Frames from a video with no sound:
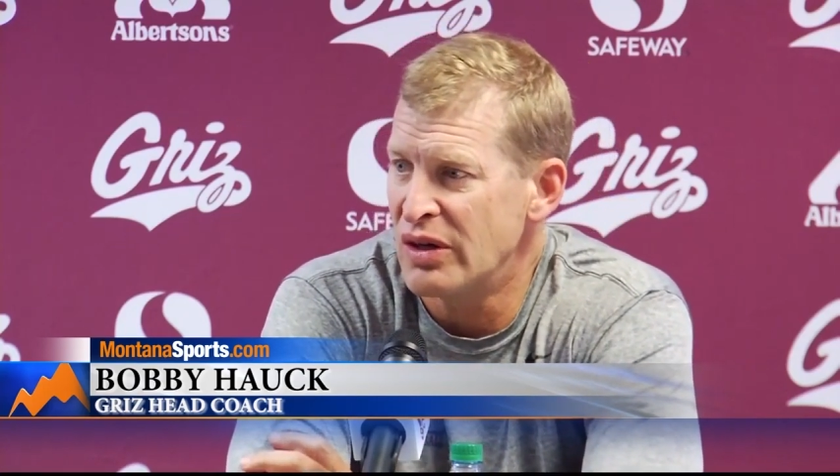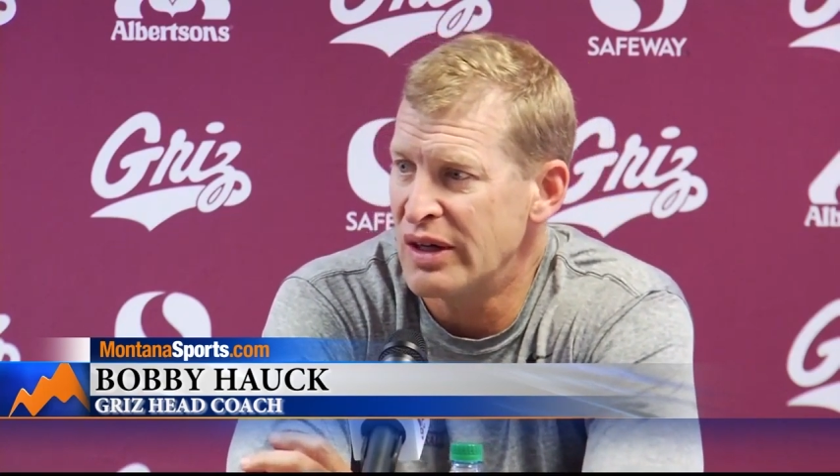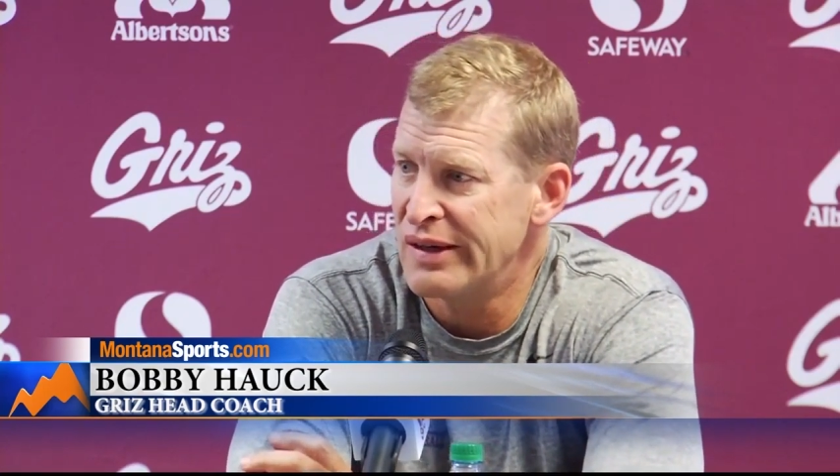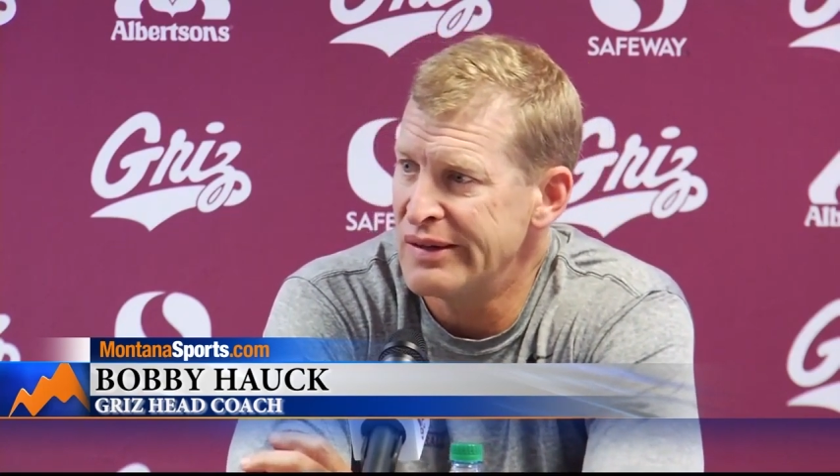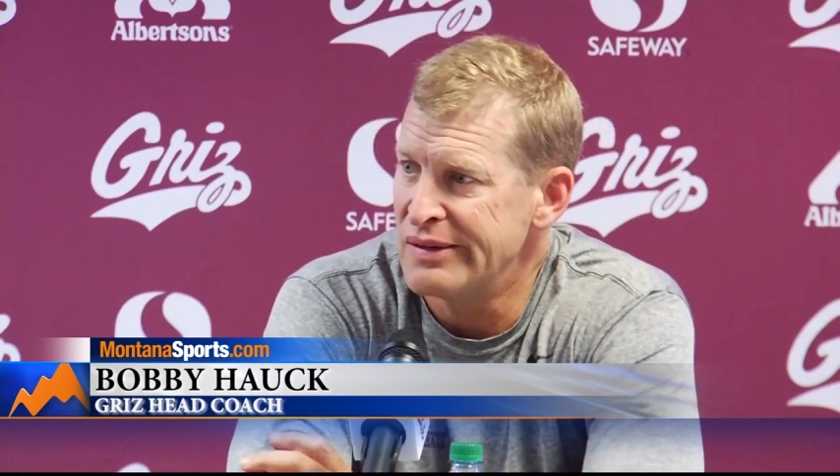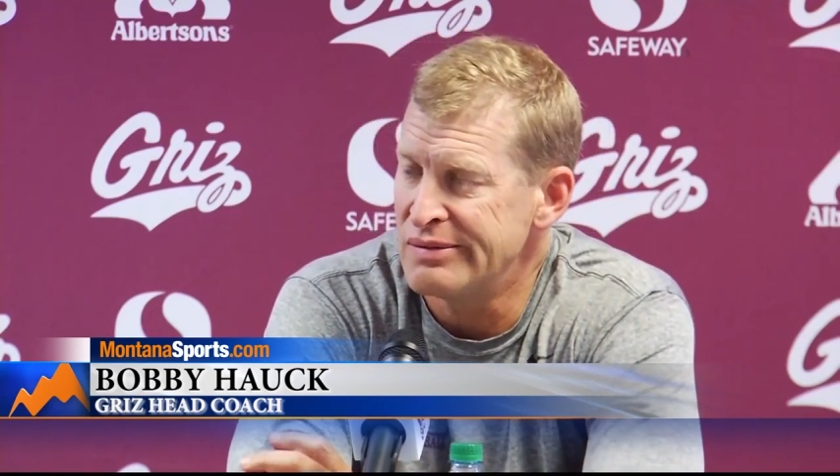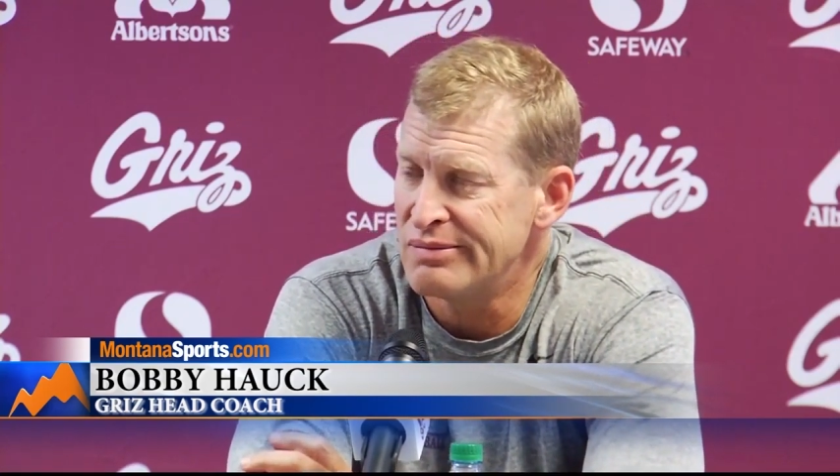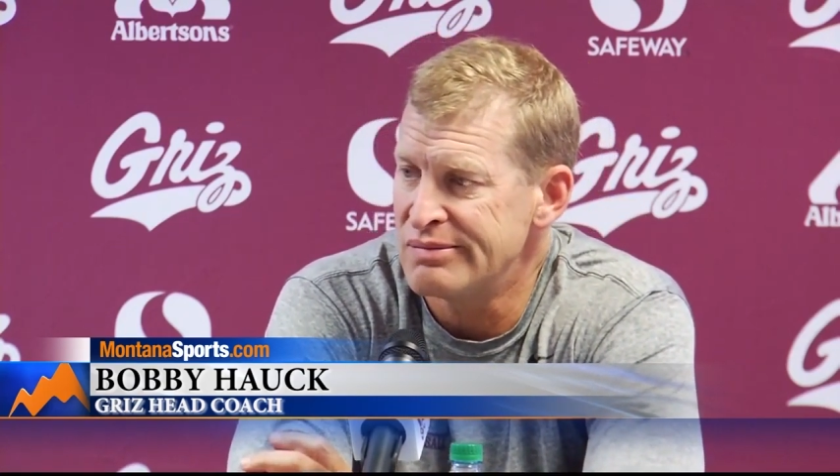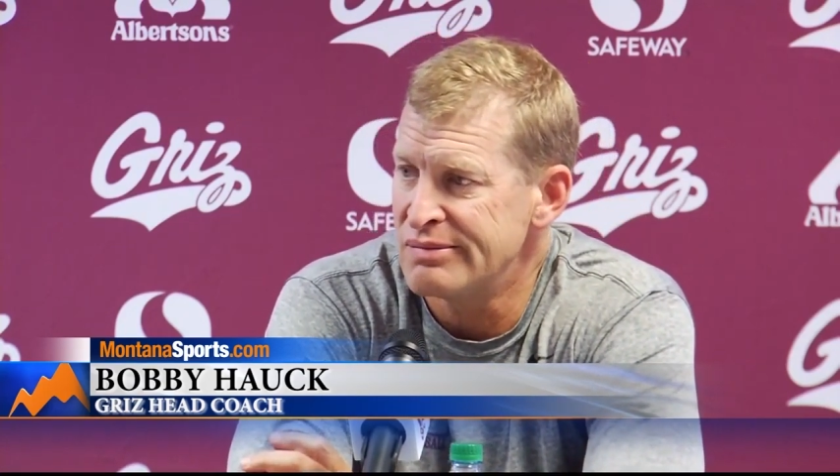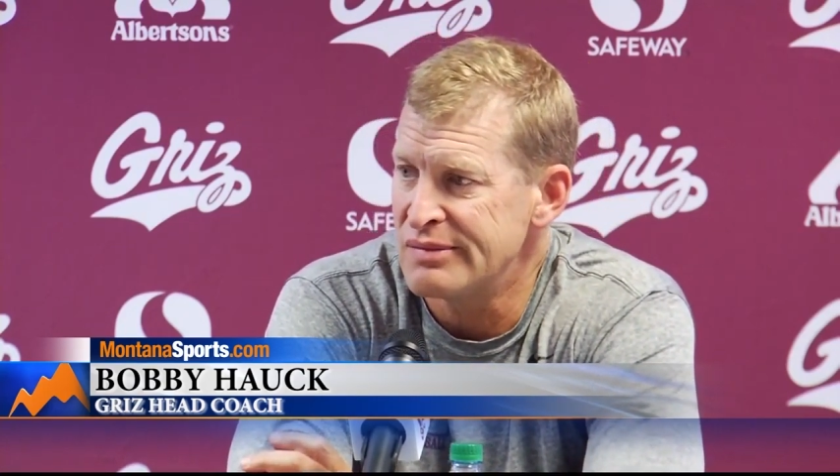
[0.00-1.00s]
on.
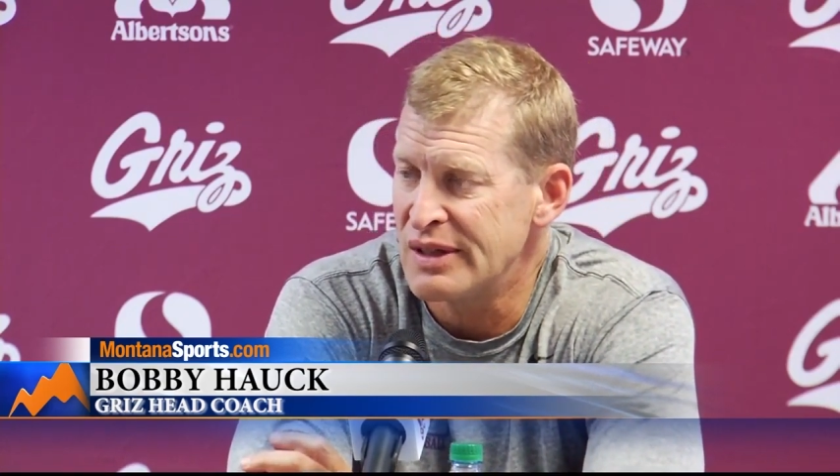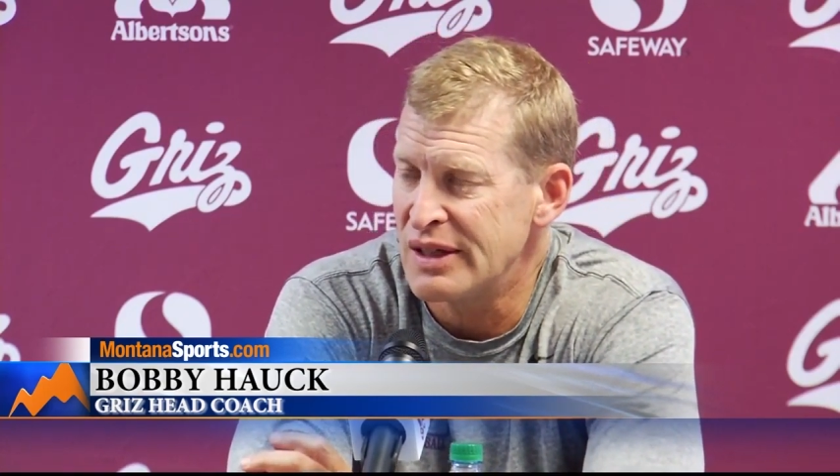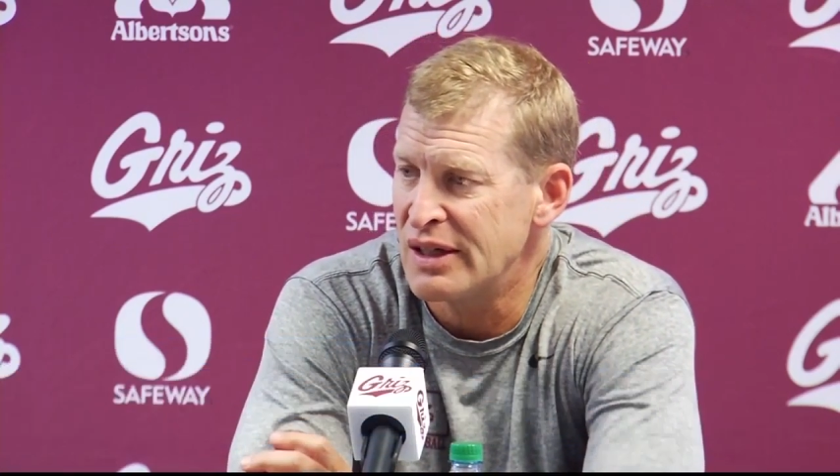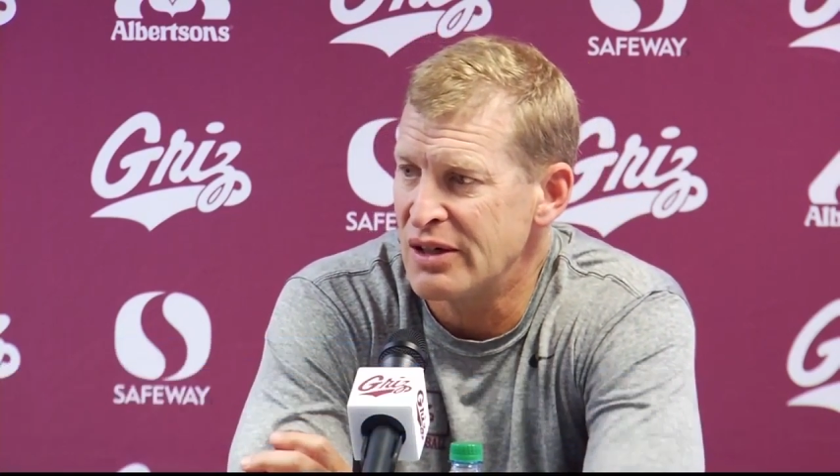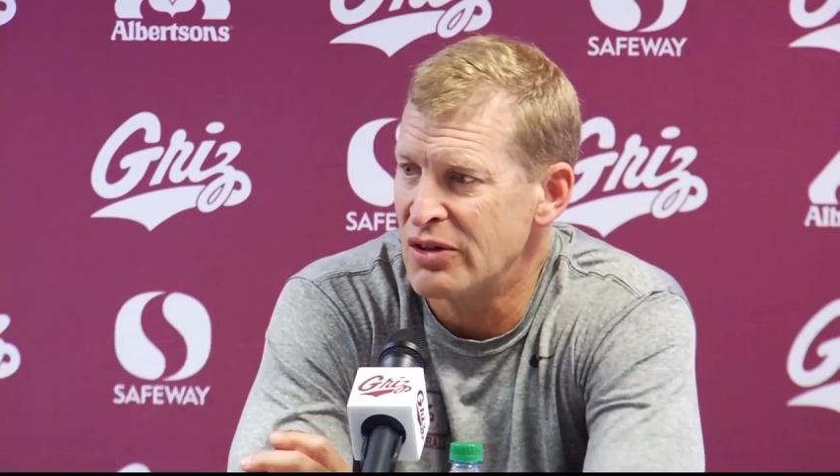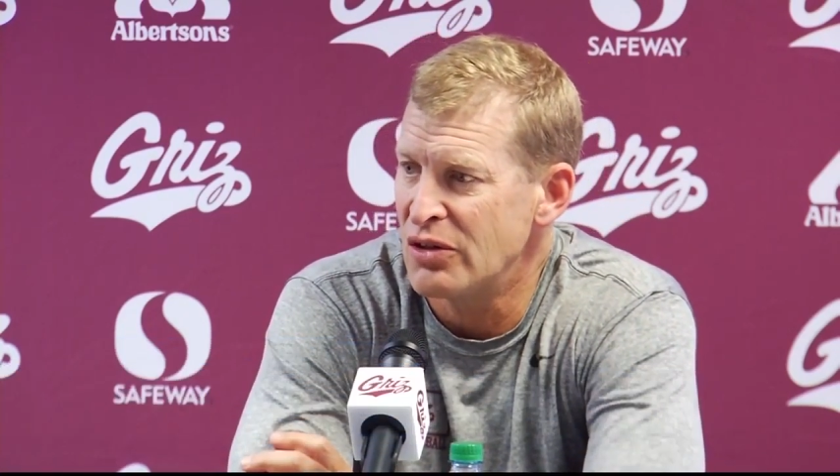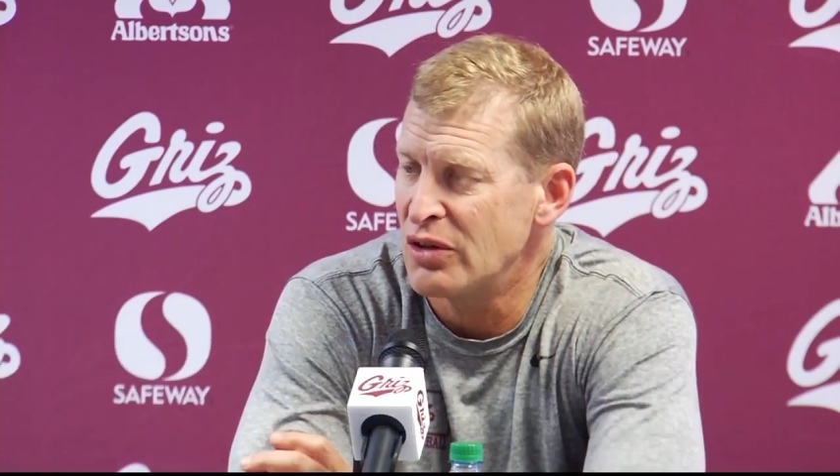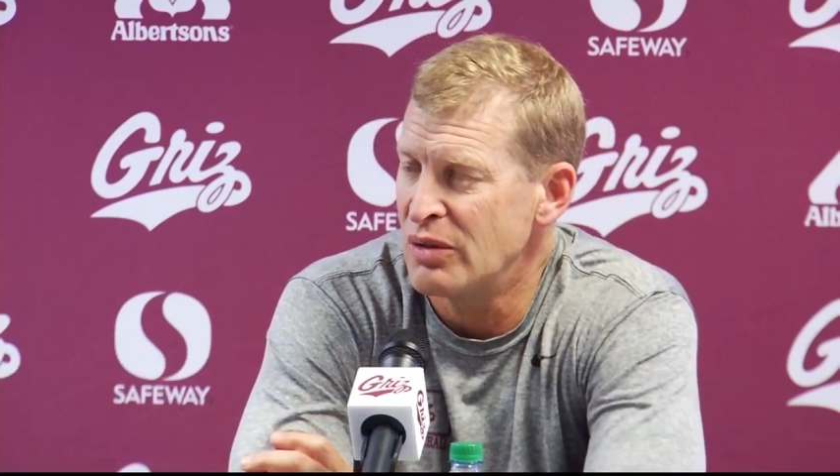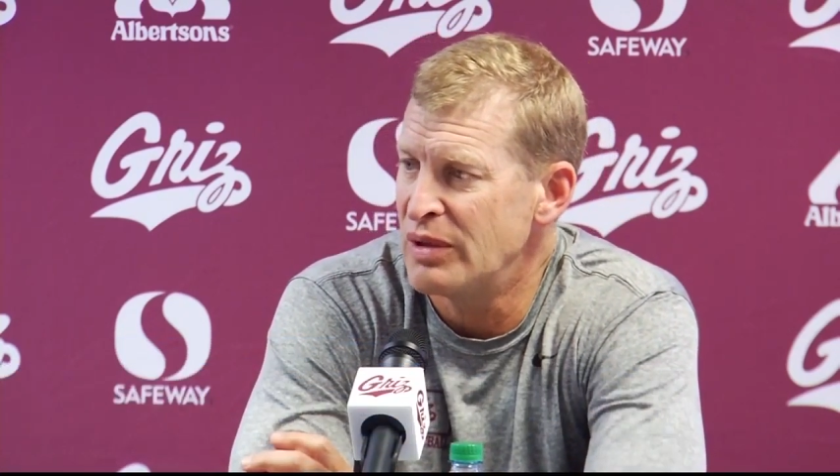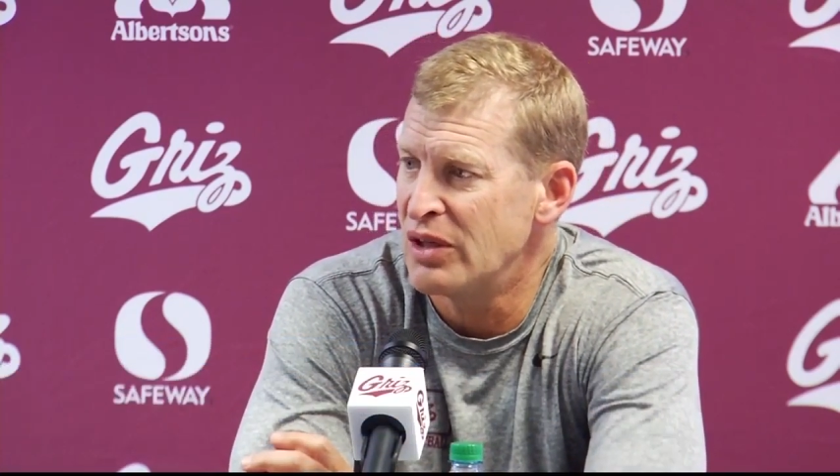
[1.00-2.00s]
I, I, don't know.
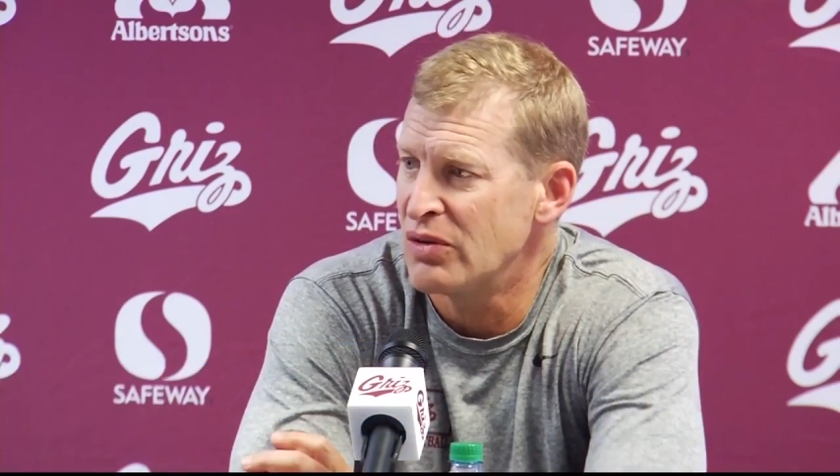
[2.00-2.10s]
It'll be